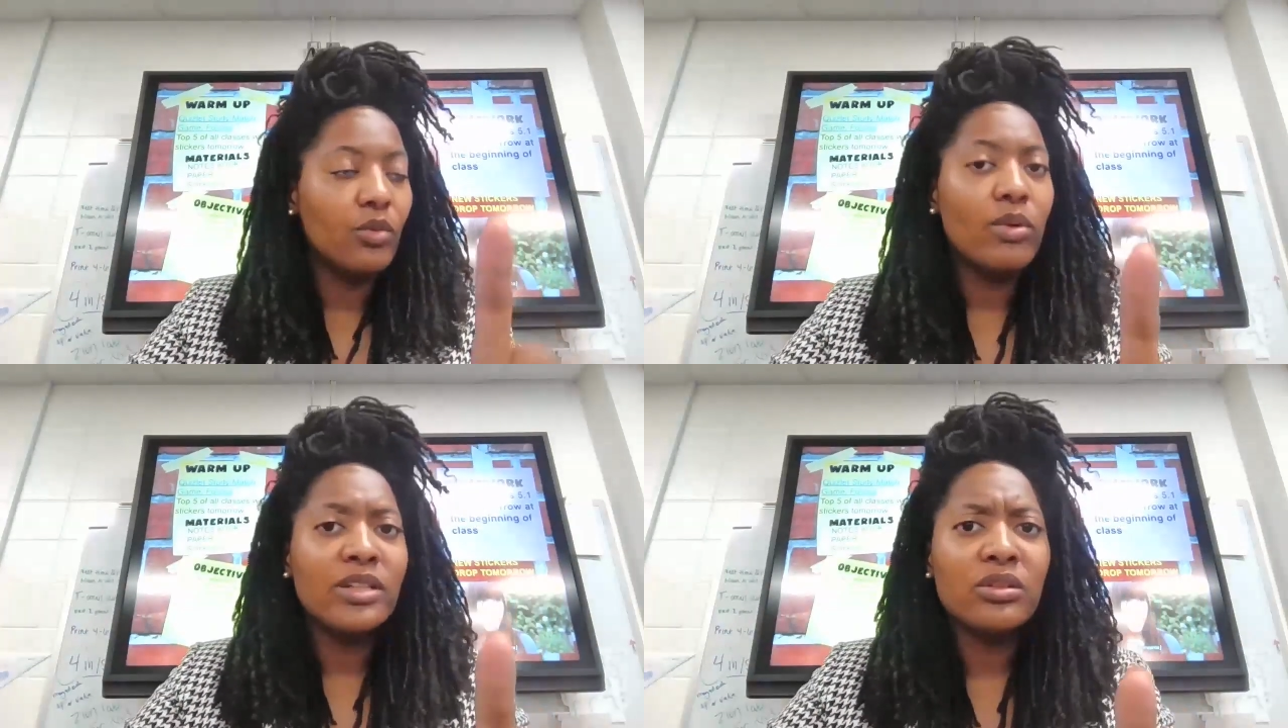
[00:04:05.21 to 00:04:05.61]

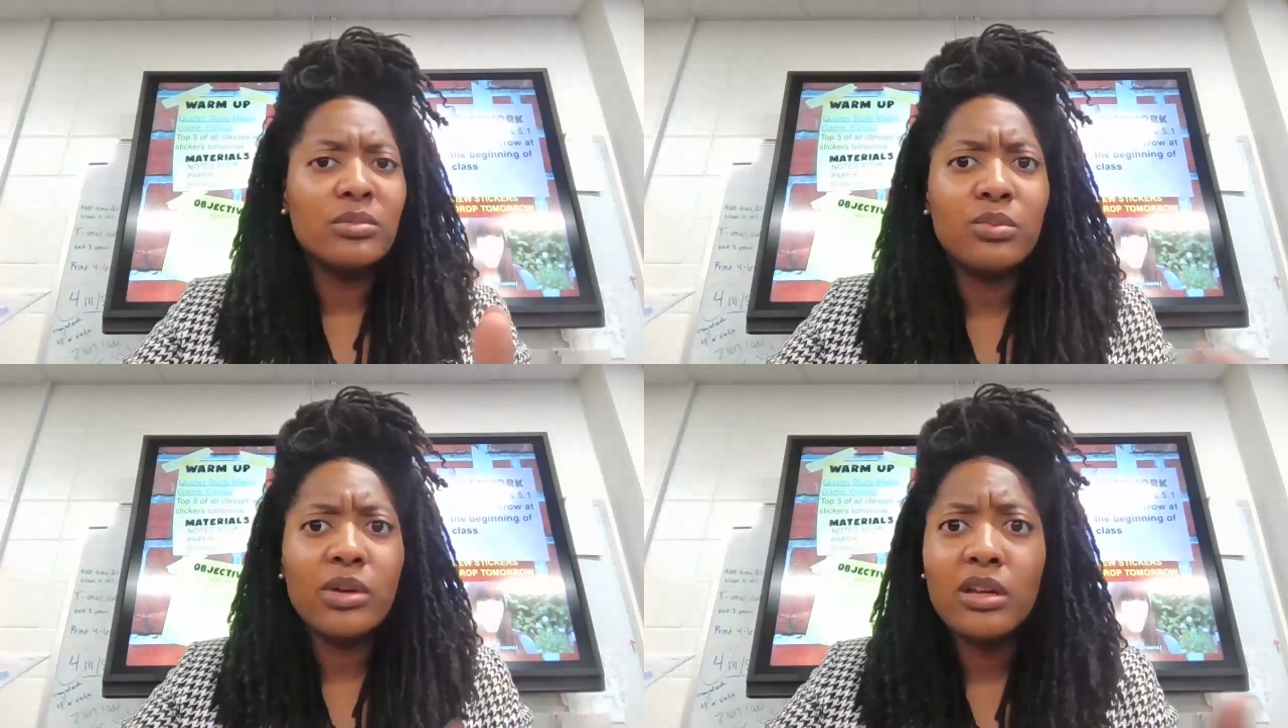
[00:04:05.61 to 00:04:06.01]

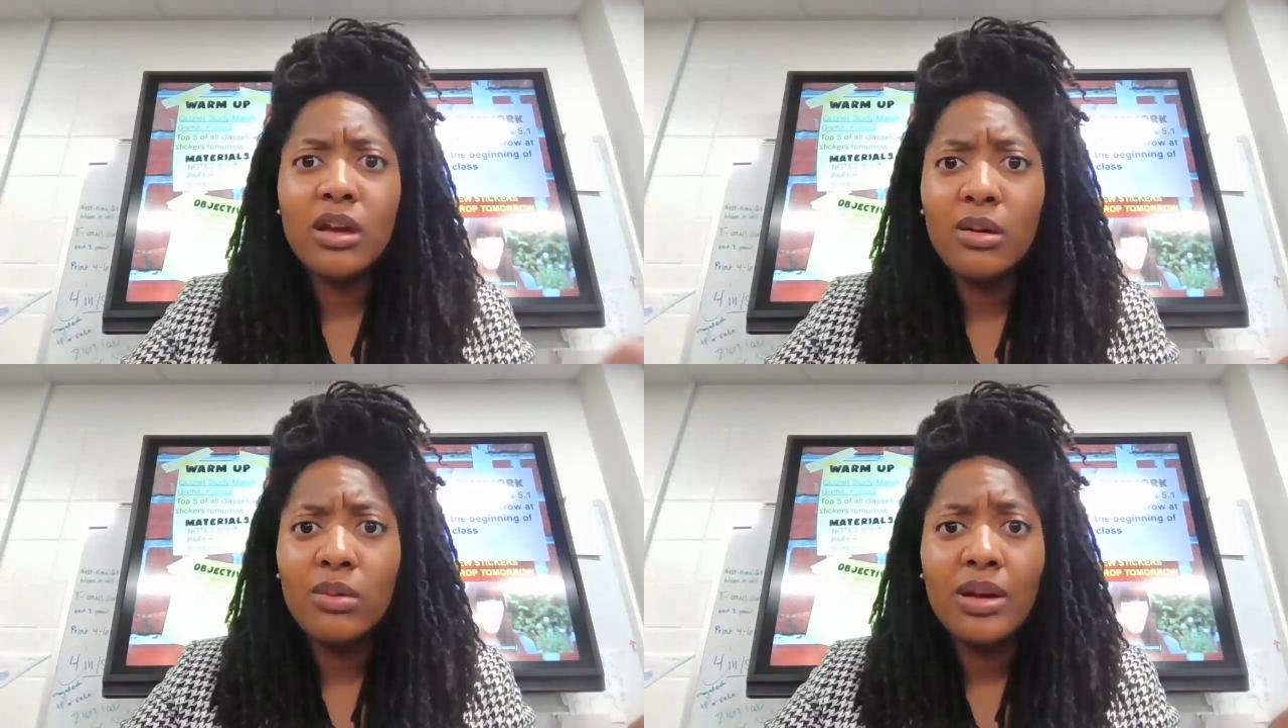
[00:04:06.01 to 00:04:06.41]
Restroom is where you
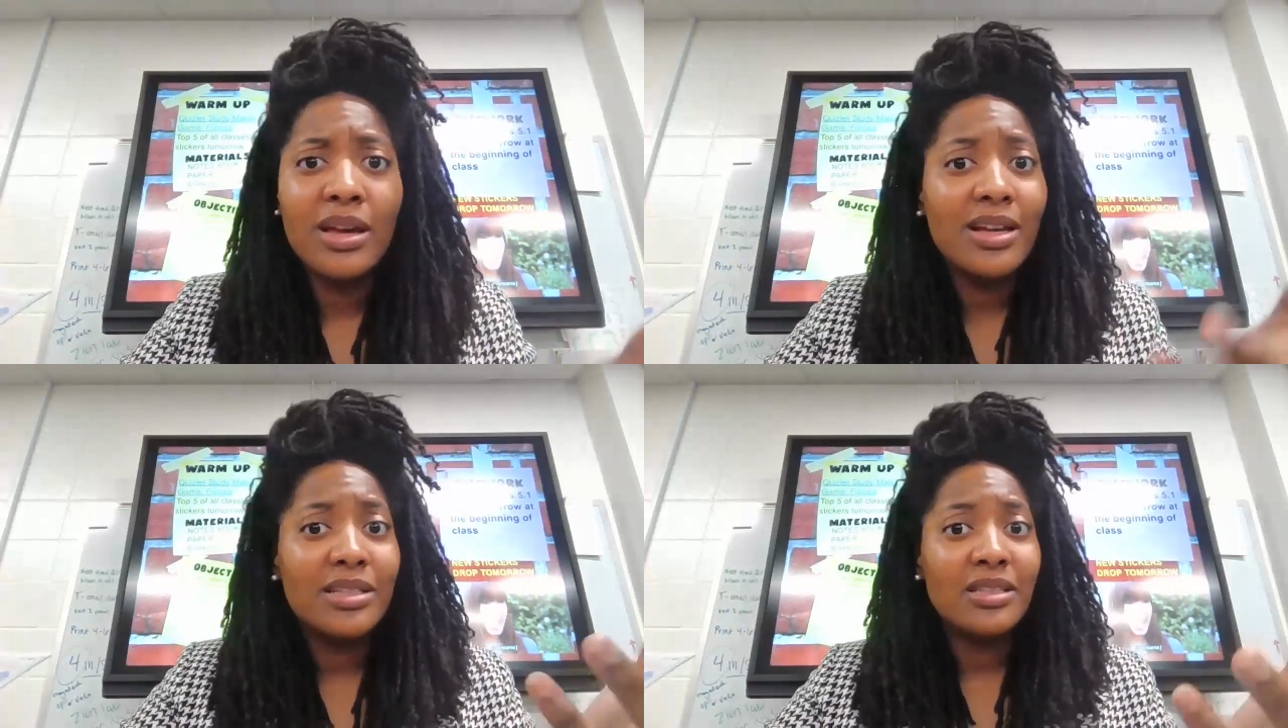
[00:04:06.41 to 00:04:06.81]
go
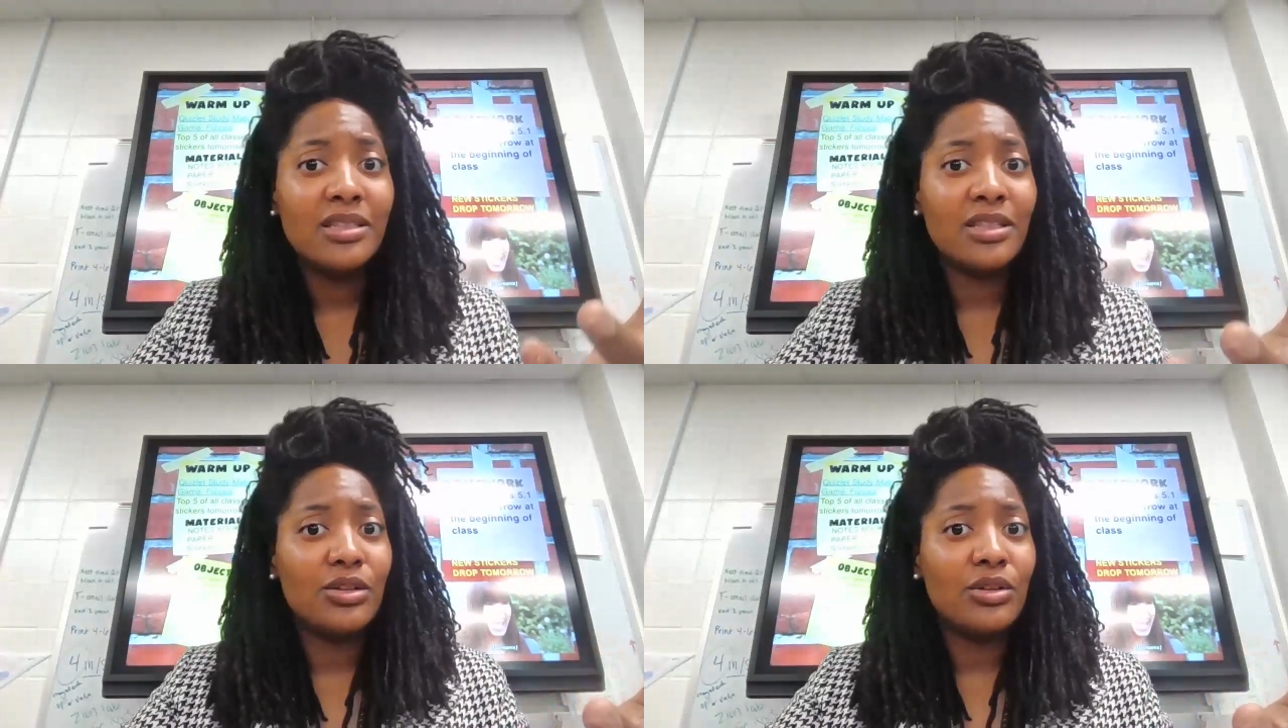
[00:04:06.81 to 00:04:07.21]

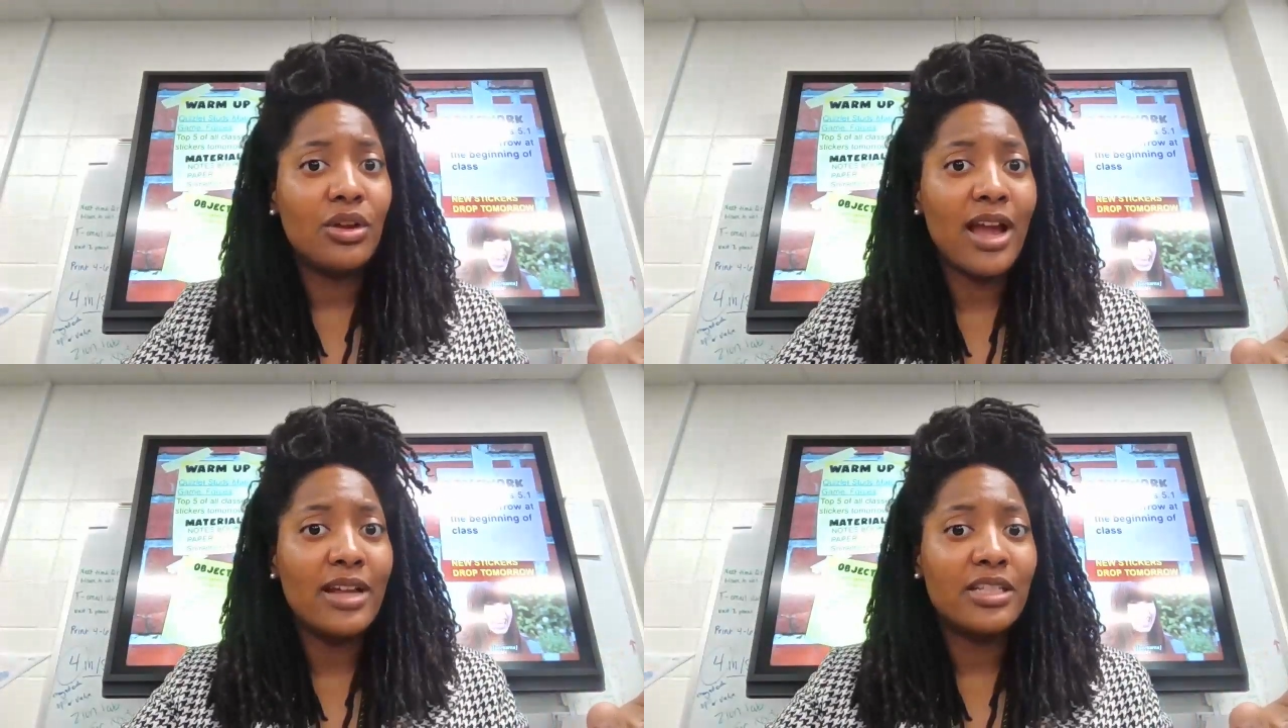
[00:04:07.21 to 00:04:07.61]
to do
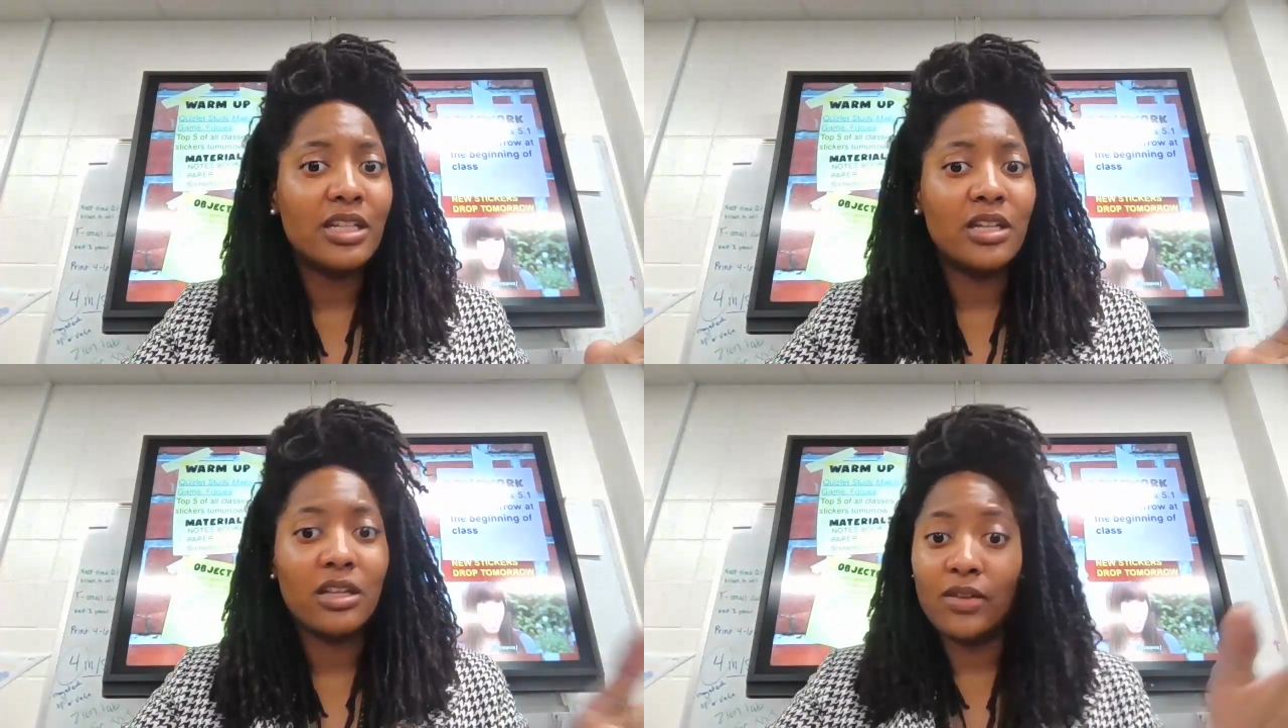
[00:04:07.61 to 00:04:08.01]
your
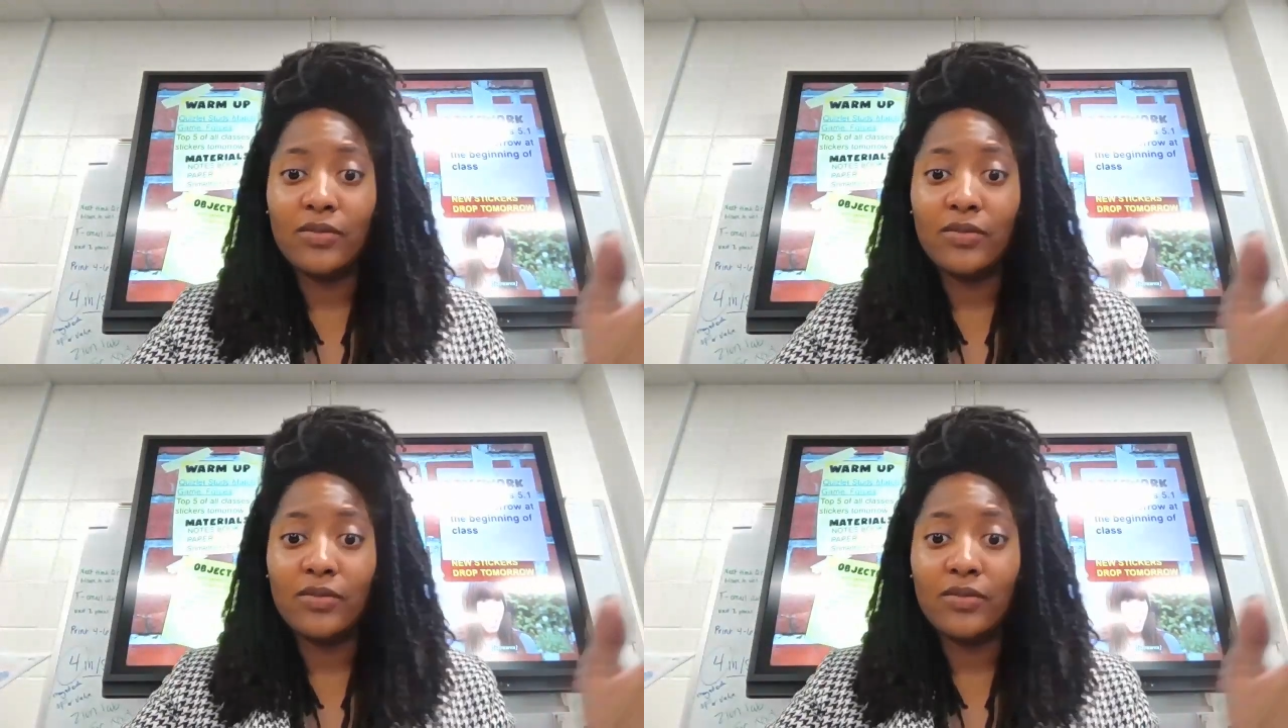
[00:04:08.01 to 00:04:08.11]
hygiene.